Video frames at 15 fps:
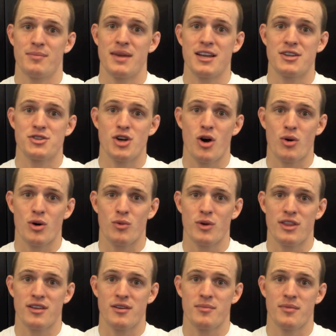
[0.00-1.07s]
Me and Joe were
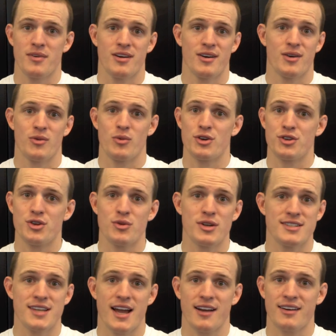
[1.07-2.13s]
with him we're
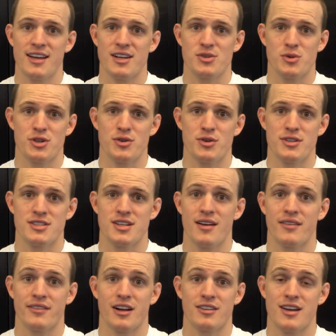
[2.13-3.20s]
doing techniques, we're doing
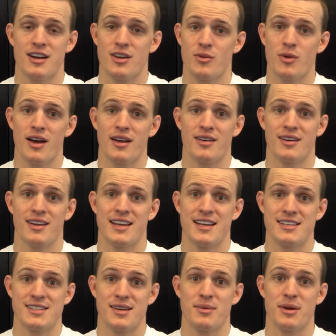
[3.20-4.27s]
stuff, and I'll tell you what,
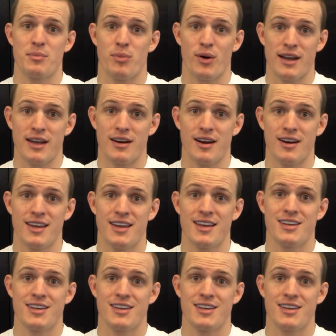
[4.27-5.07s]
he's going to be bringing it.